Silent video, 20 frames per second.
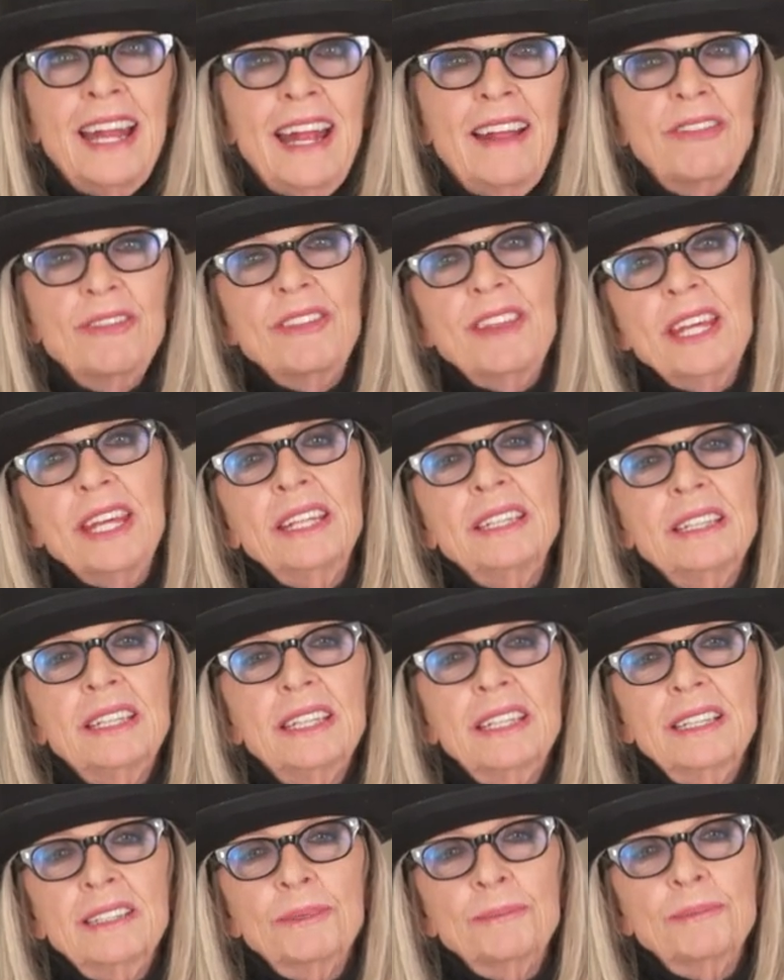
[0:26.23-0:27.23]
and
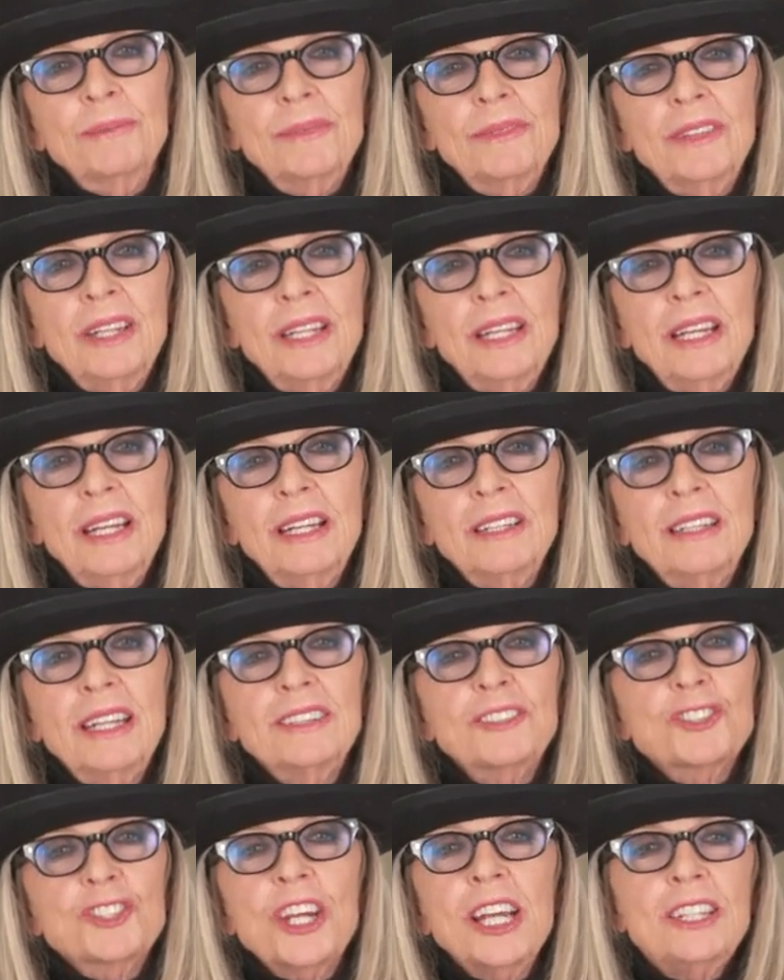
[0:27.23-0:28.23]
then um, uh,
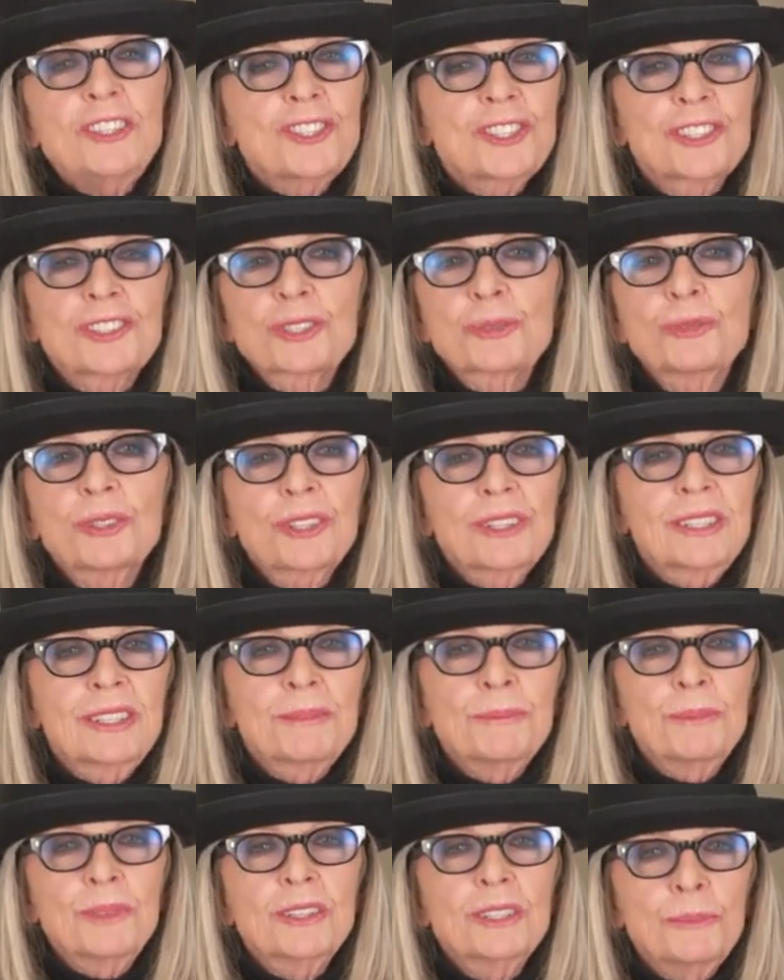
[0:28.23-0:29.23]
it changes with
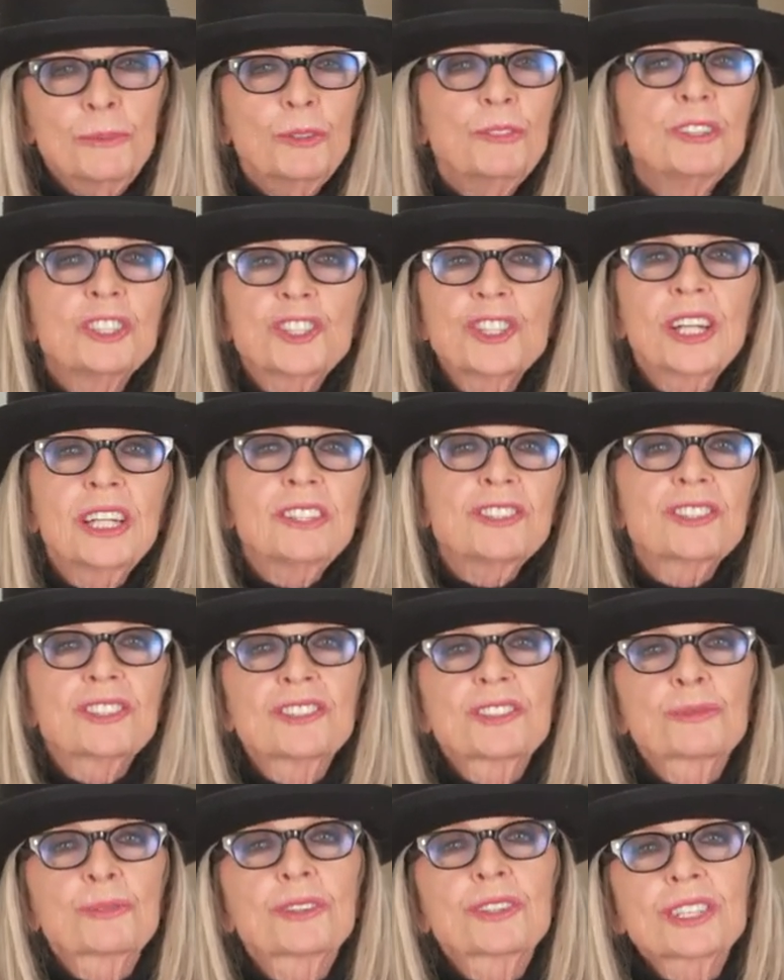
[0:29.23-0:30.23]
the the movie
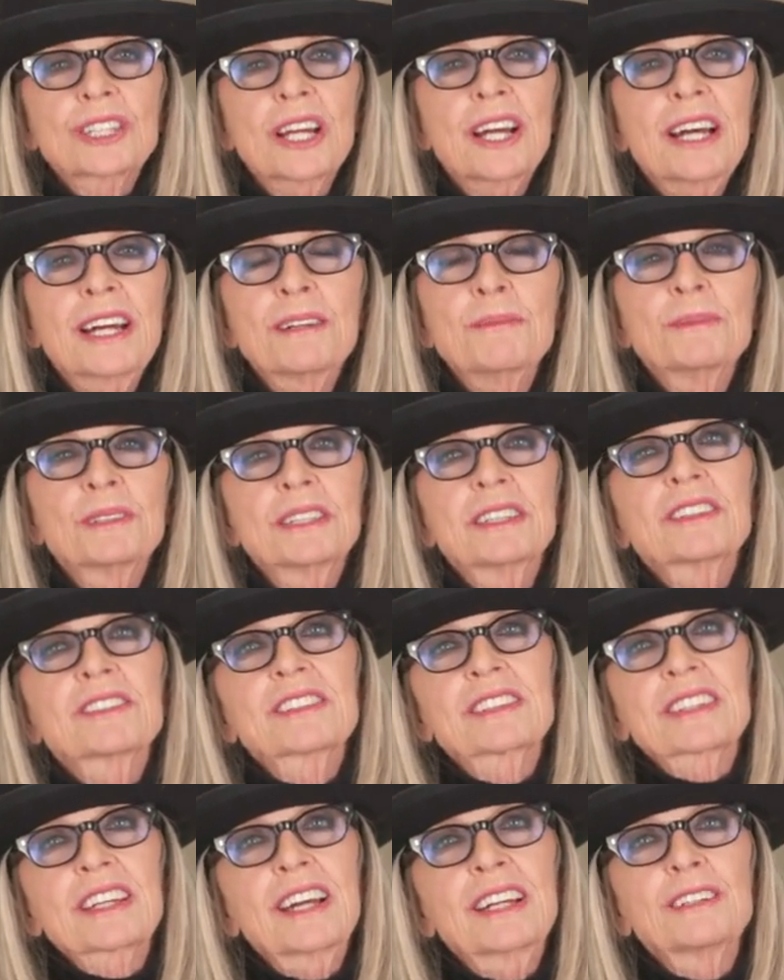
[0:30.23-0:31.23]
changes with time, and
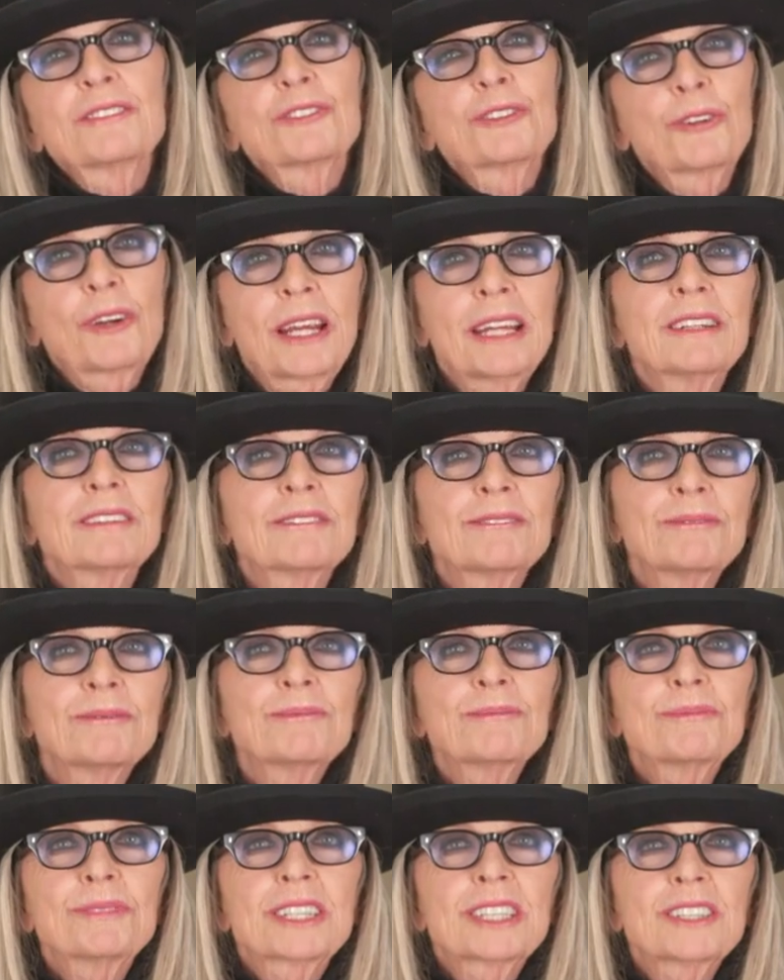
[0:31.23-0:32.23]
it's kind of great
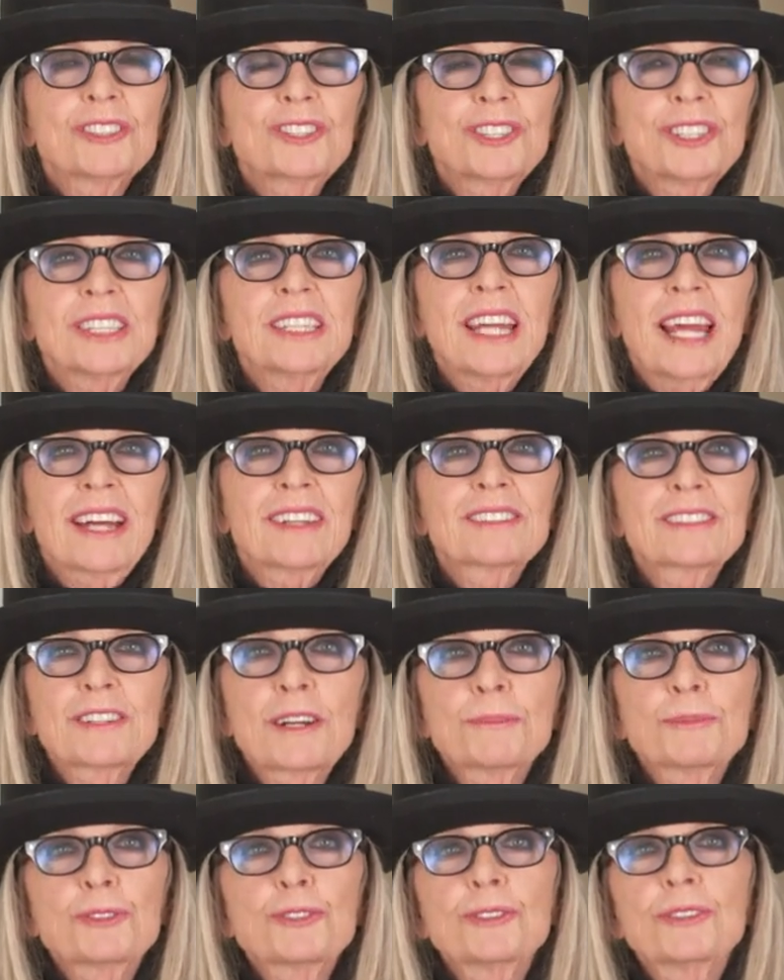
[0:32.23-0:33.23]
because she has an
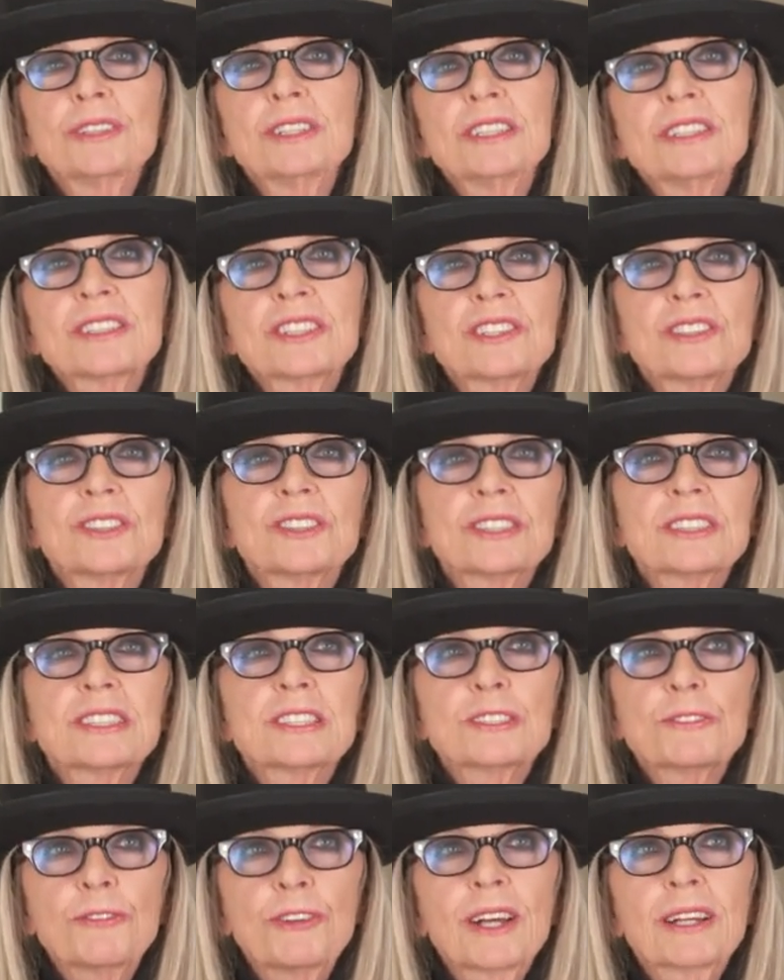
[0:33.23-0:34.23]
opportunity to
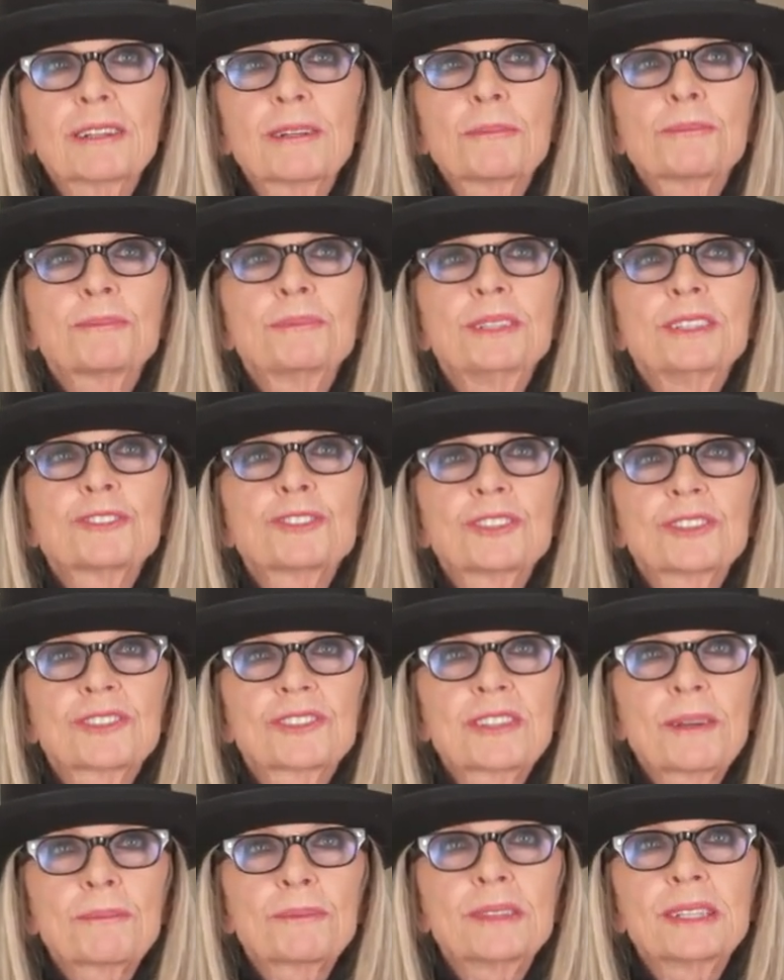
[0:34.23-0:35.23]
develop into
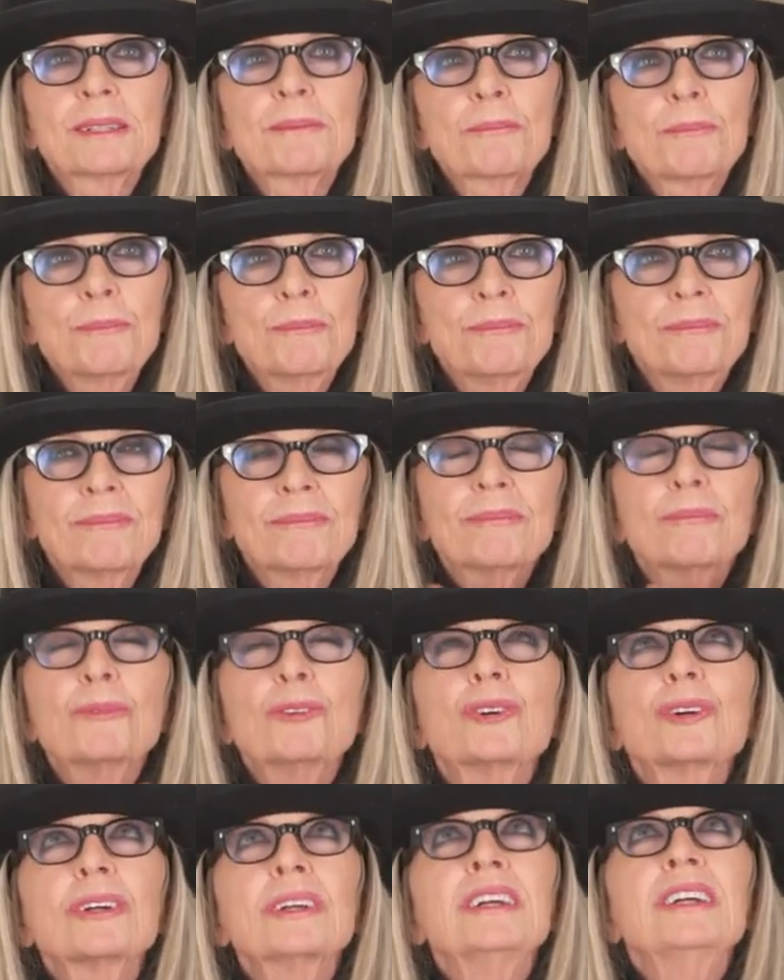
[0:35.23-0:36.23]
something
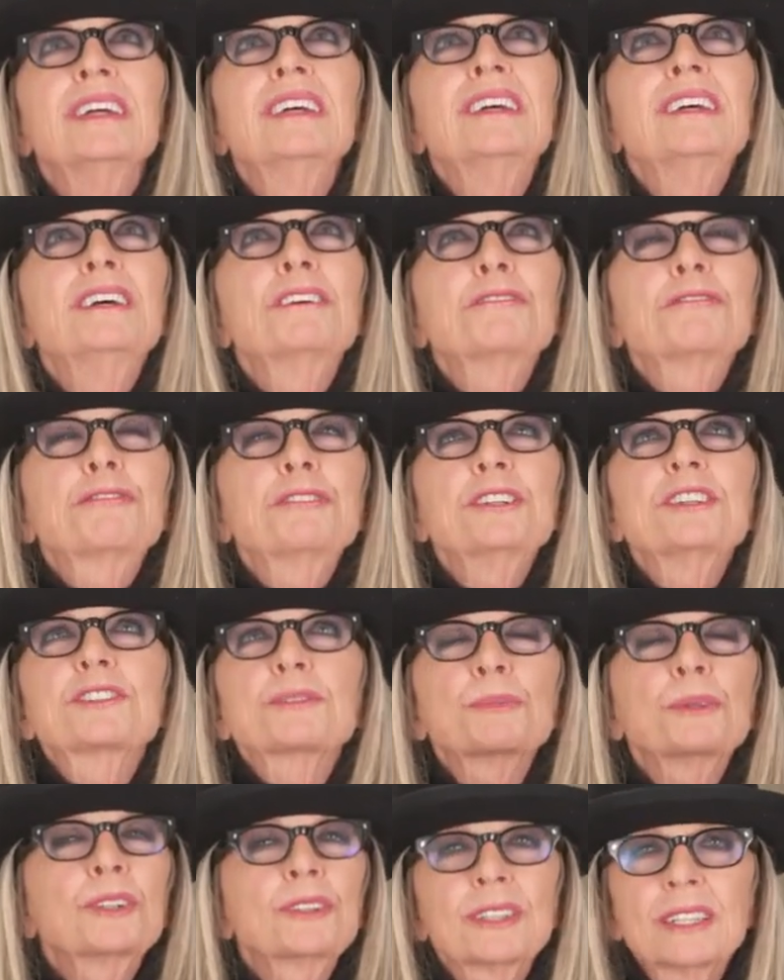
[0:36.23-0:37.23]
more free
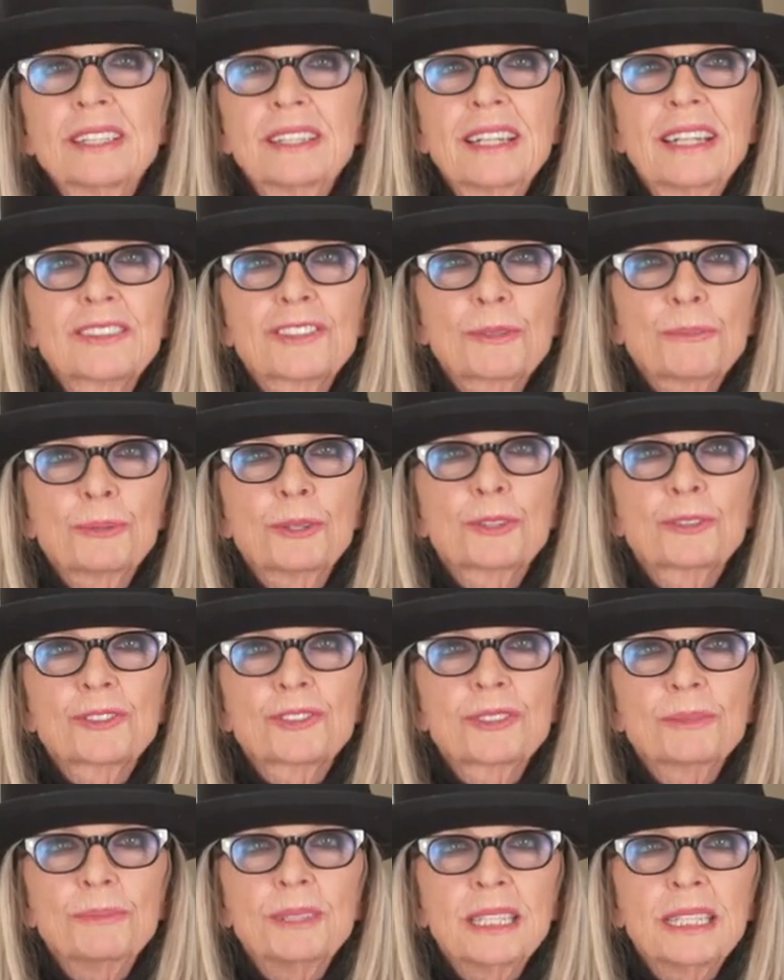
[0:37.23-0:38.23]
spirited as
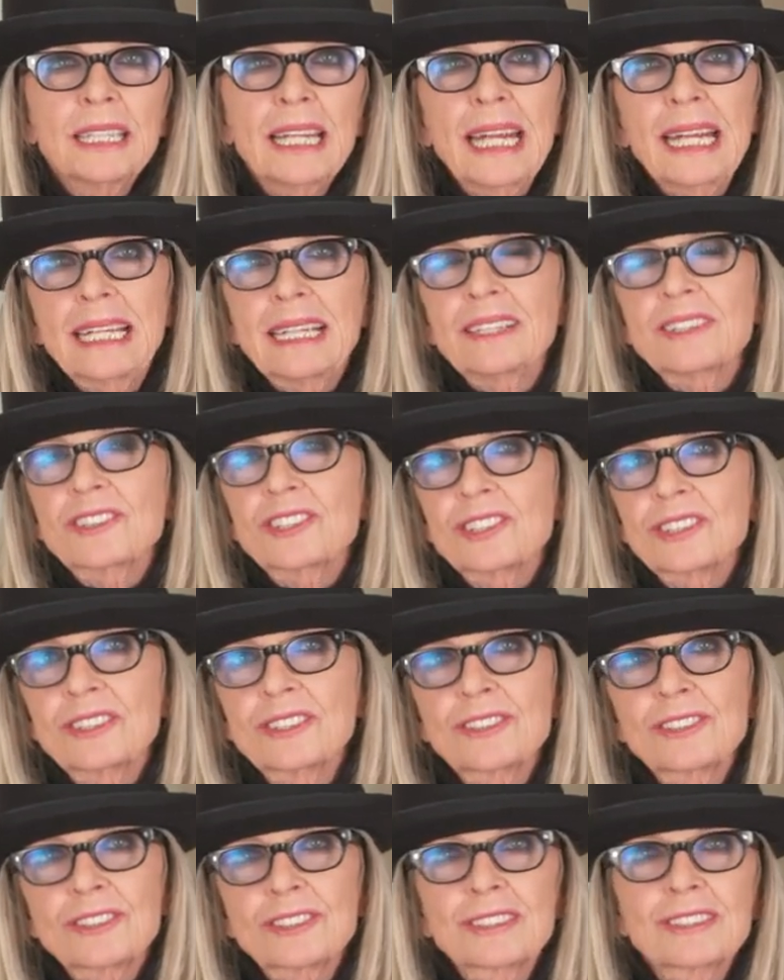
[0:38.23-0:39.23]
opposed to be anxious.